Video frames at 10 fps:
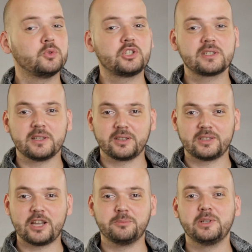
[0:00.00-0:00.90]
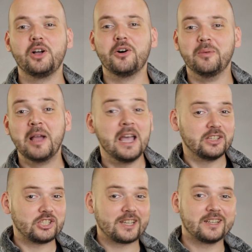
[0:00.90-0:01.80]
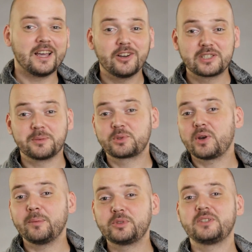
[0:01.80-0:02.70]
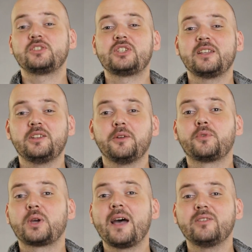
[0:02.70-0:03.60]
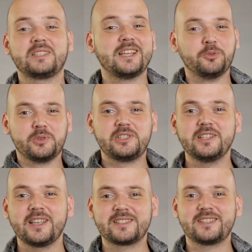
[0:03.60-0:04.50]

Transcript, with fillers: which is linked down below. Check it out, subscribe to this channel if you haven't, and we'll see you next